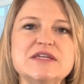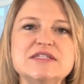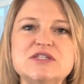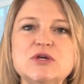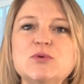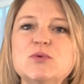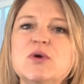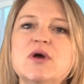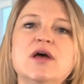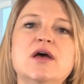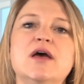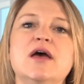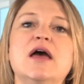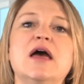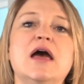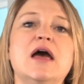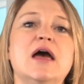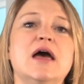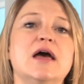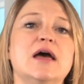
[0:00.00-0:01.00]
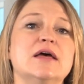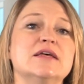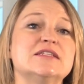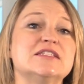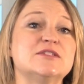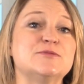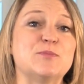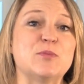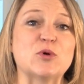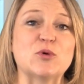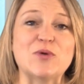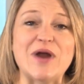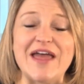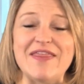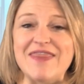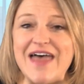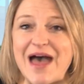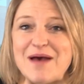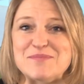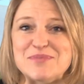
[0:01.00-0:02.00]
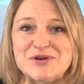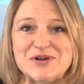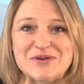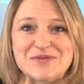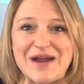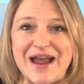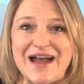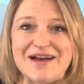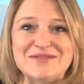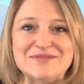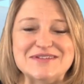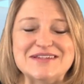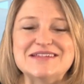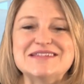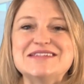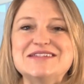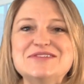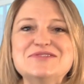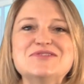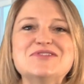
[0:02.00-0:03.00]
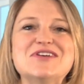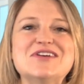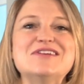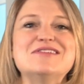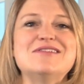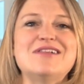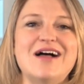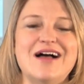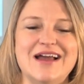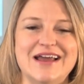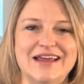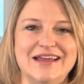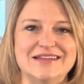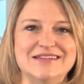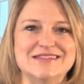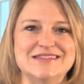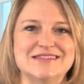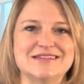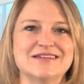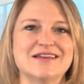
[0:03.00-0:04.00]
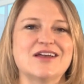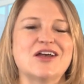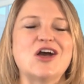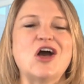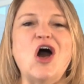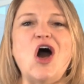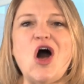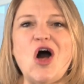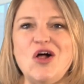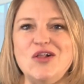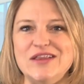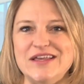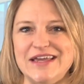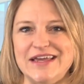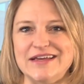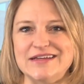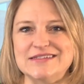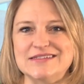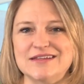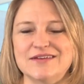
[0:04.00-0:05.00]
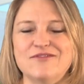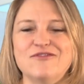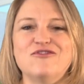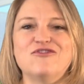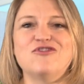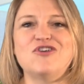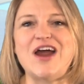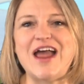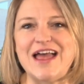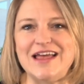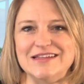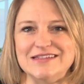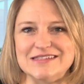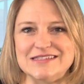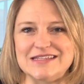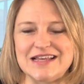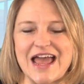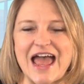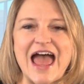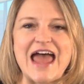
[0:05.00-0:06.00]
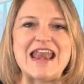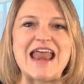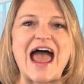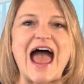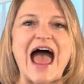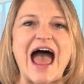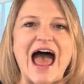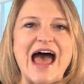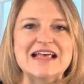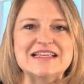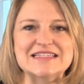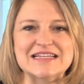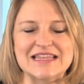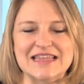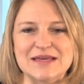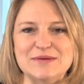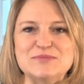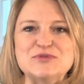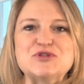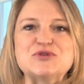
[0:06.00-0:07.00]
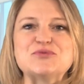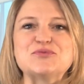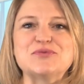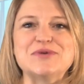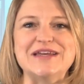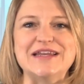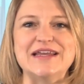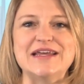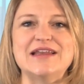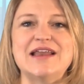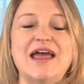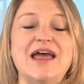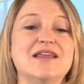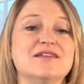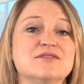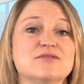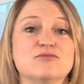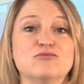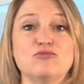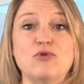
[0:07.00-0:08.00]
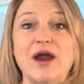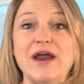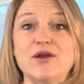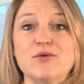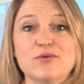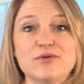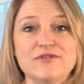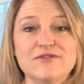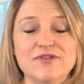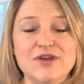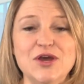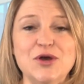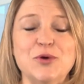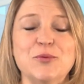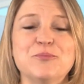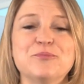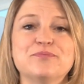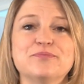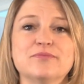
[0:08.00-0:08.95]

So spread that book around to clients, colleagues, friends, and ask them to read it and write a review.